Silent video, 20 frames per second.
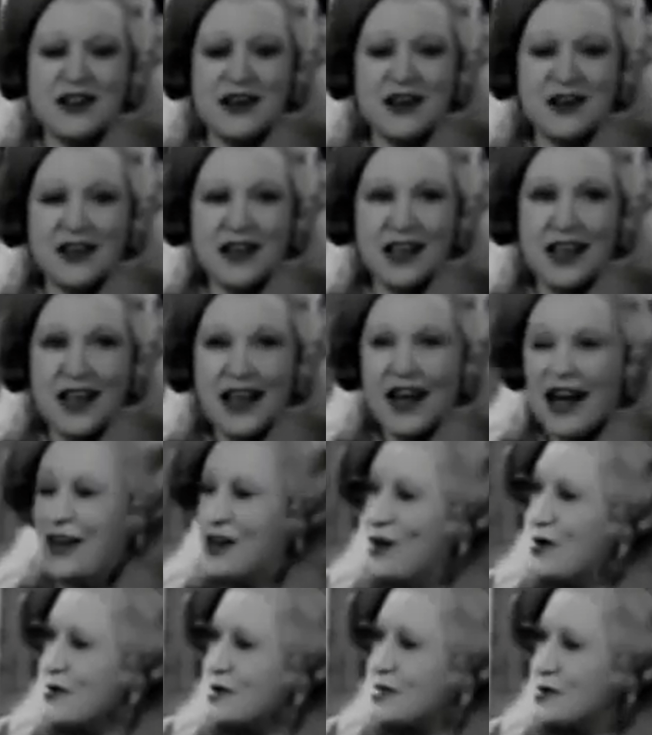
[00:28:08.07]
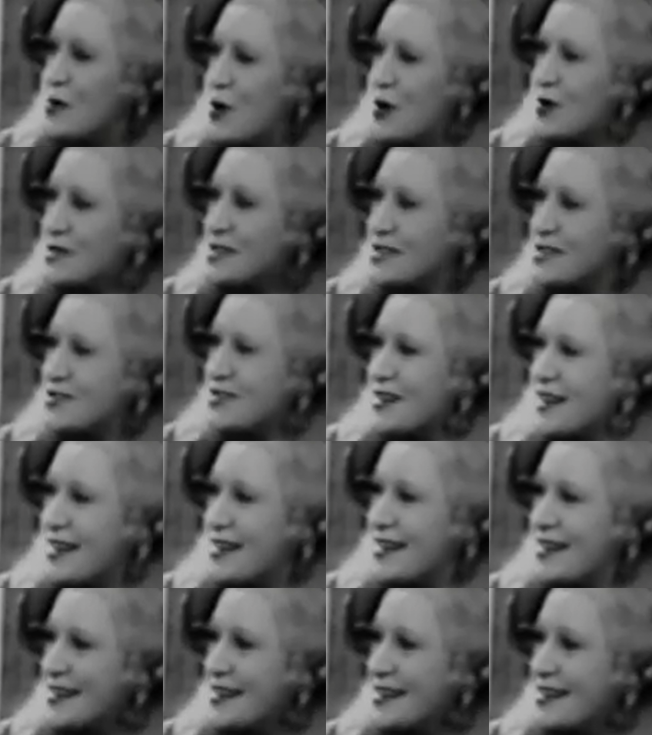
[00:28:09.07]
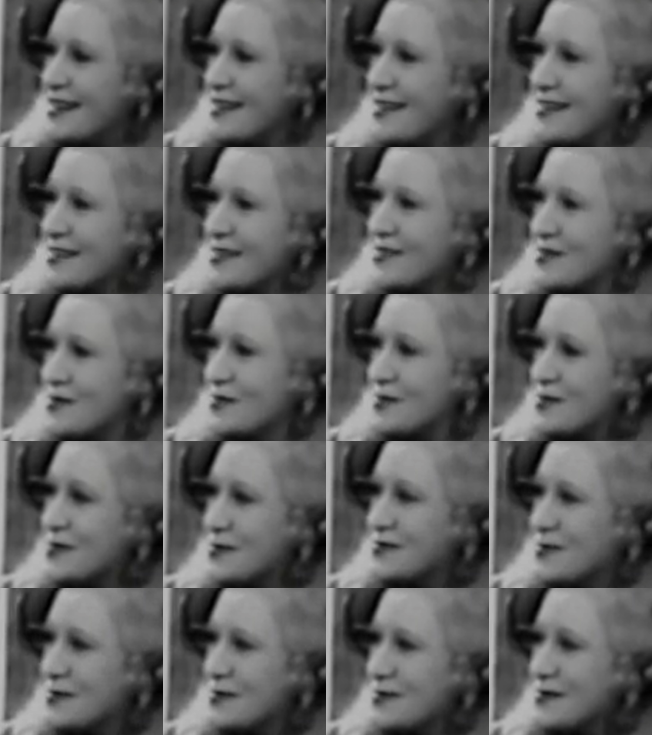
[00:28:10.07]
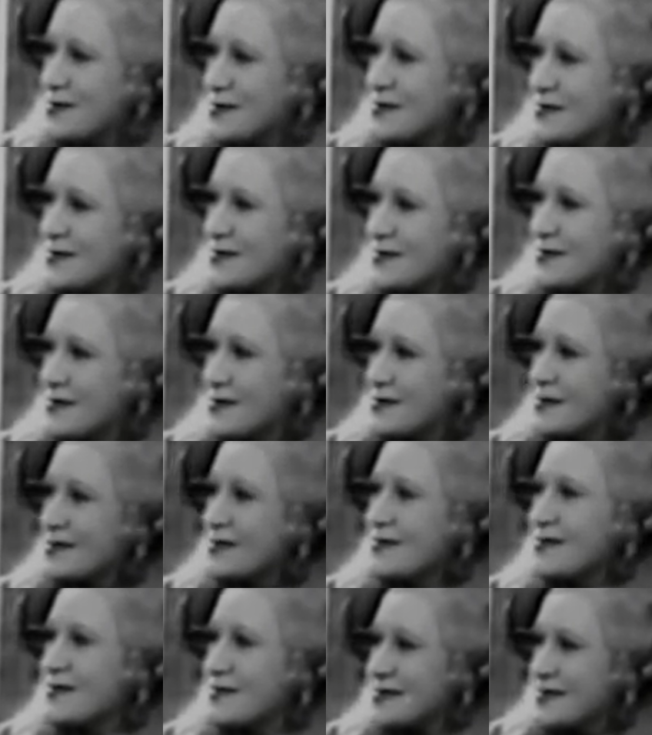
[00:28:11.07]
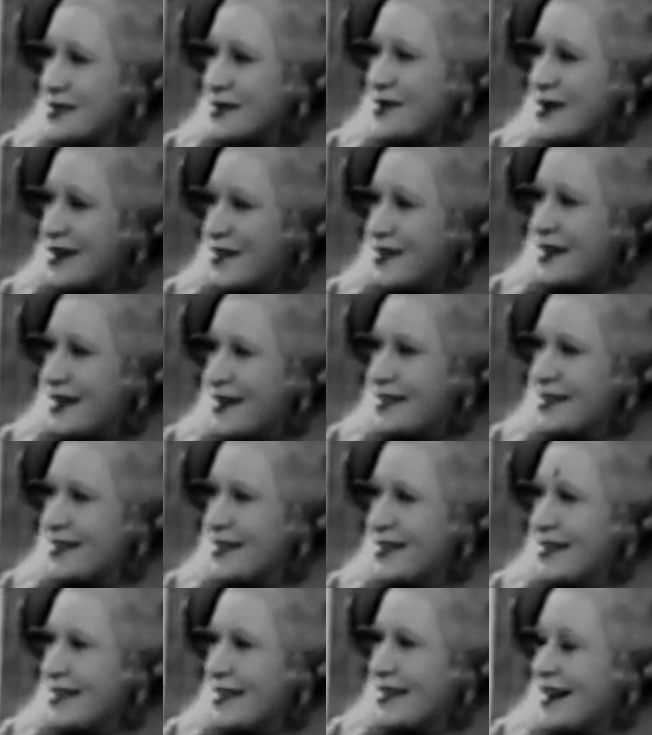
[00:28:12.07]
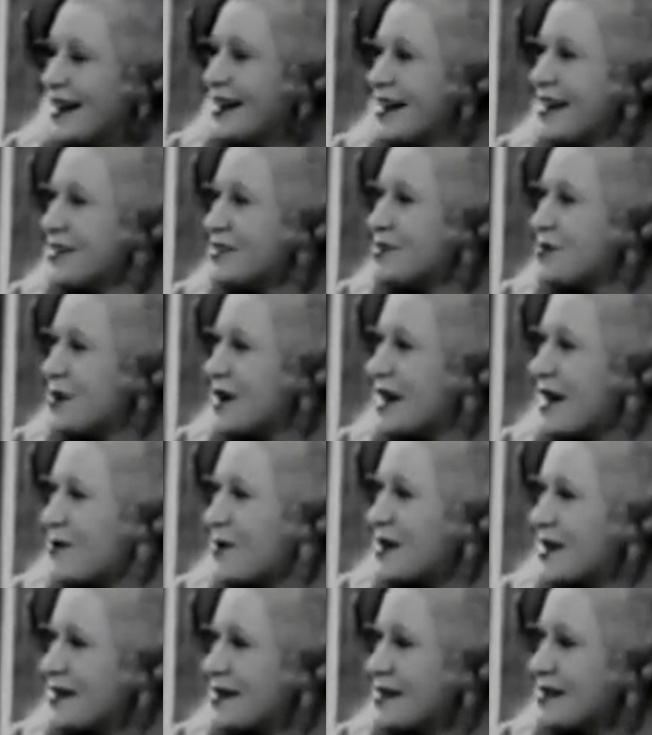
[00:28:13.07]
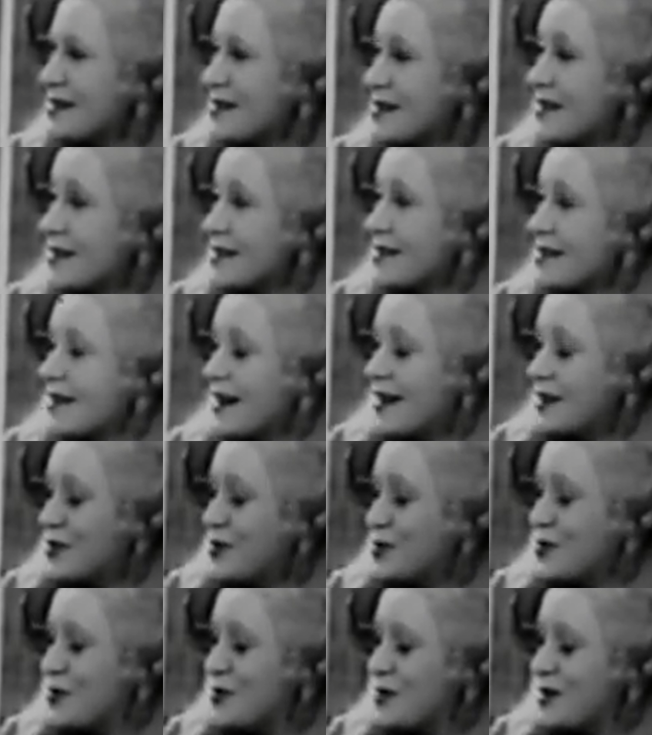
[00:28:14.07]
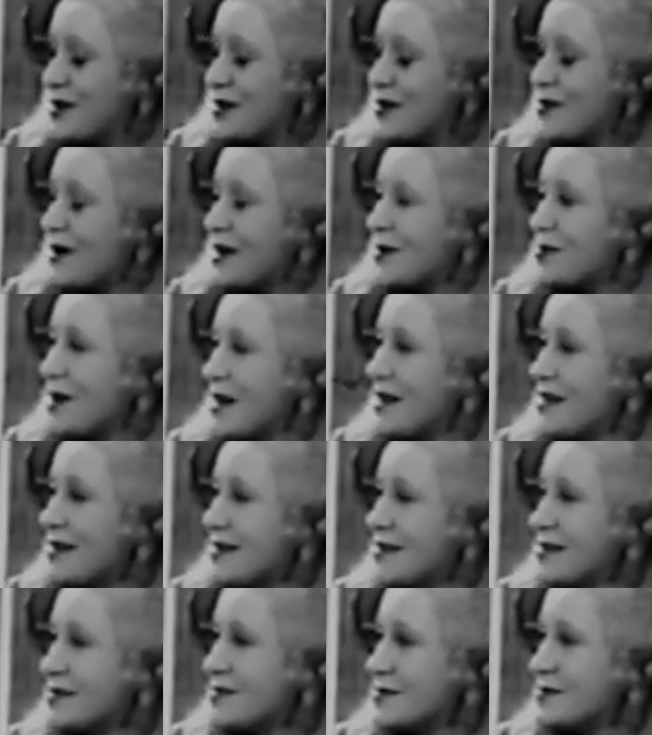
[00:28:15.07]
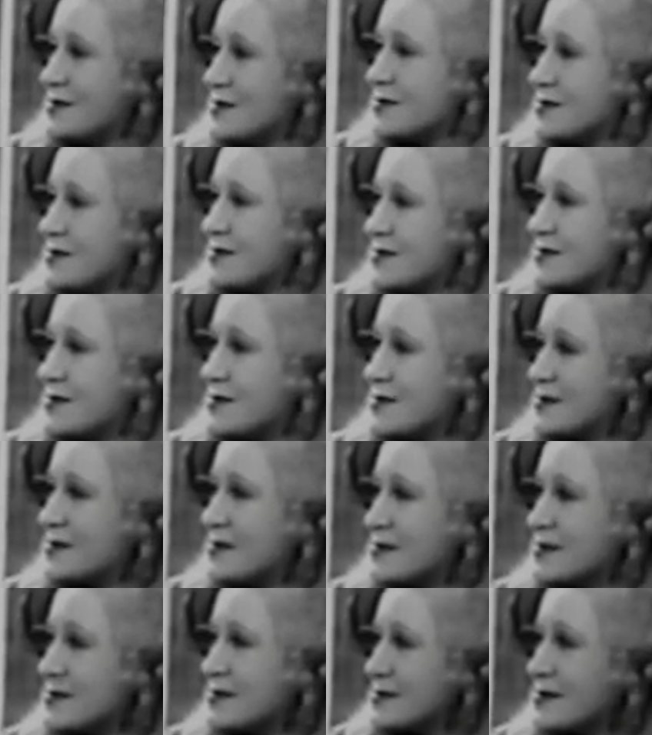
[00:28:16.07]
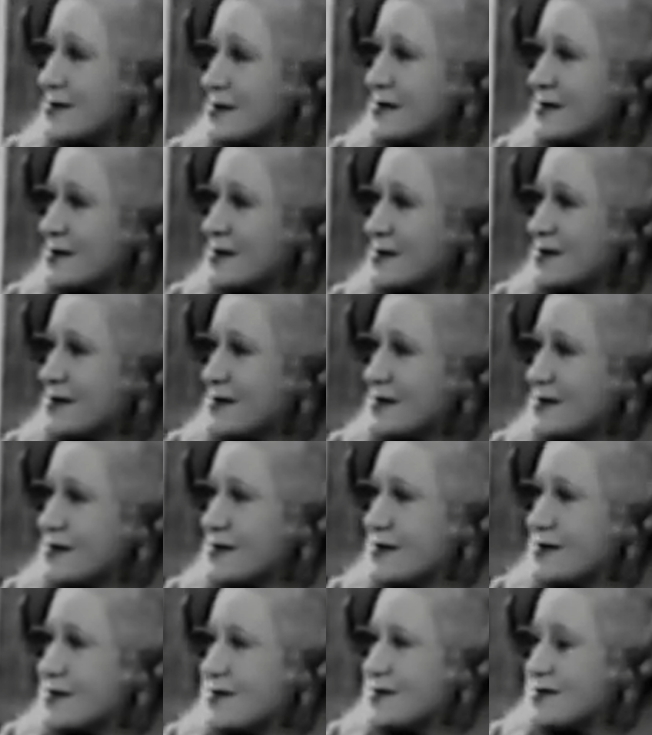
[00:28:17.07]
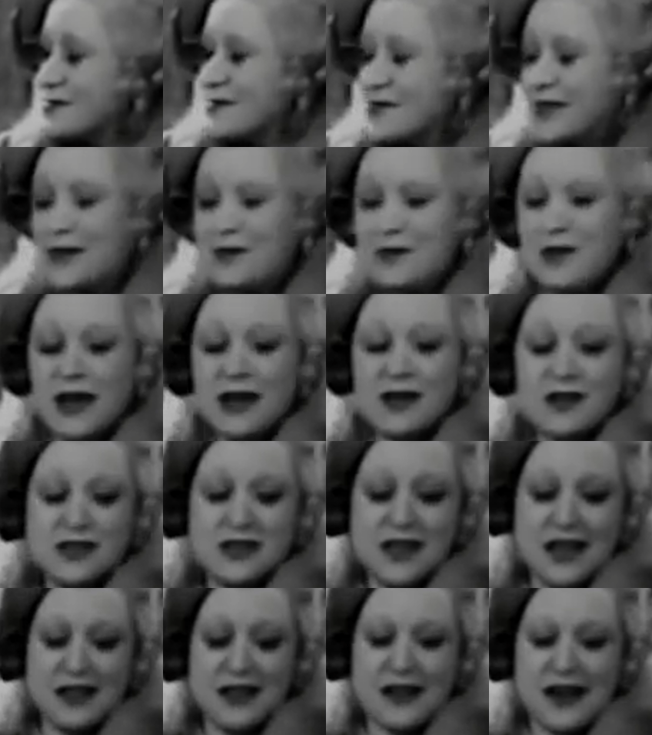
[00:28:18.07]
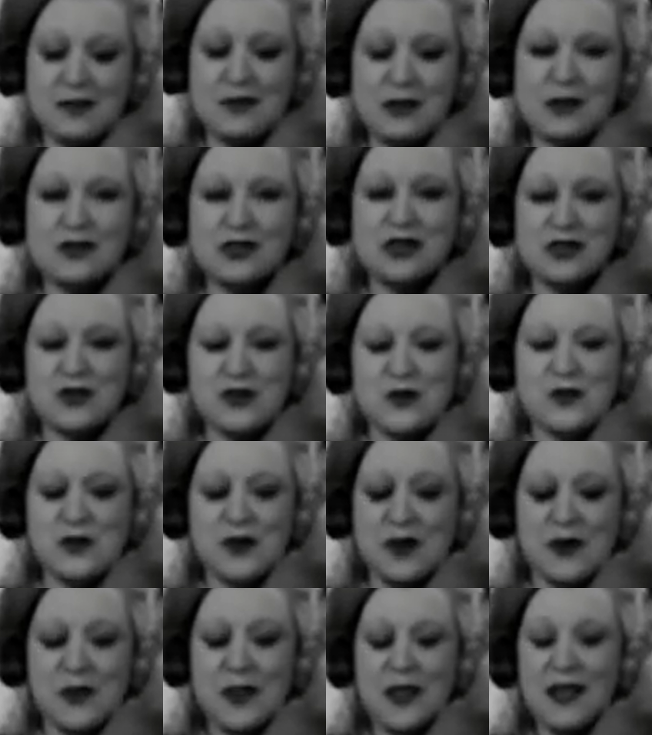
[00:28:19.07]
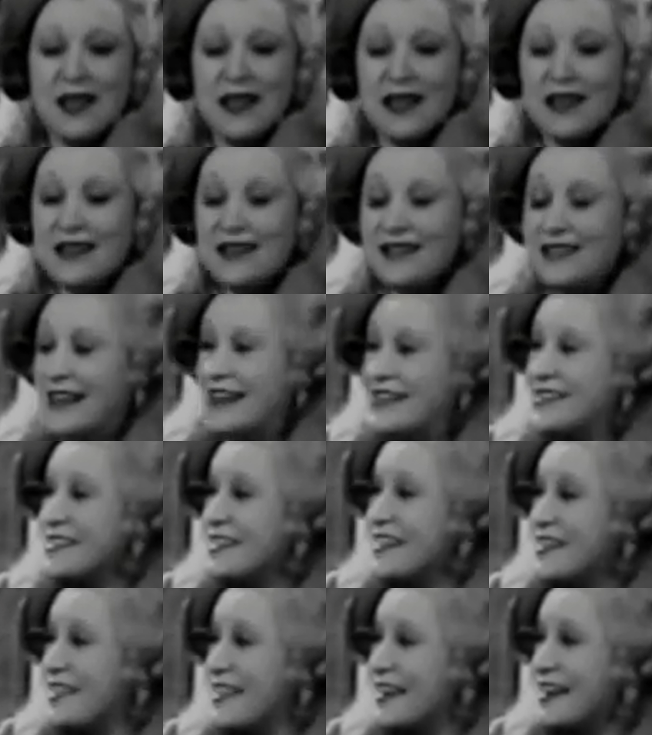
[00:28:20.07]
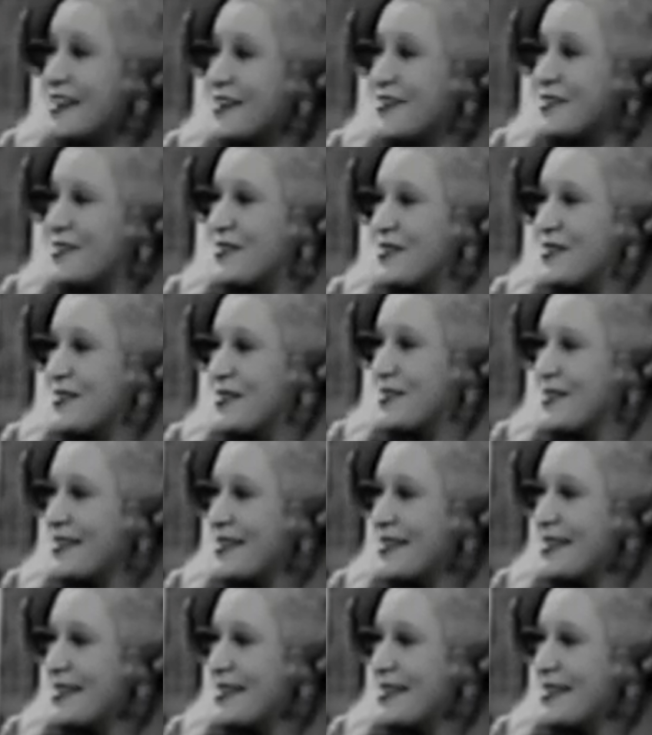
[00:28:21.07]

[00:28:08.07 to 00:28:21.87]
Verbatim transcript: I never knock. I always walk straight in. Then you'll be Mrs. Carlyle. Quite right. I heard you were coming. Are you uh, quite well? Hey, eh, I'm nicely, thank you. How are you? I'm glad to say that I'm also uh, nicely, thank you.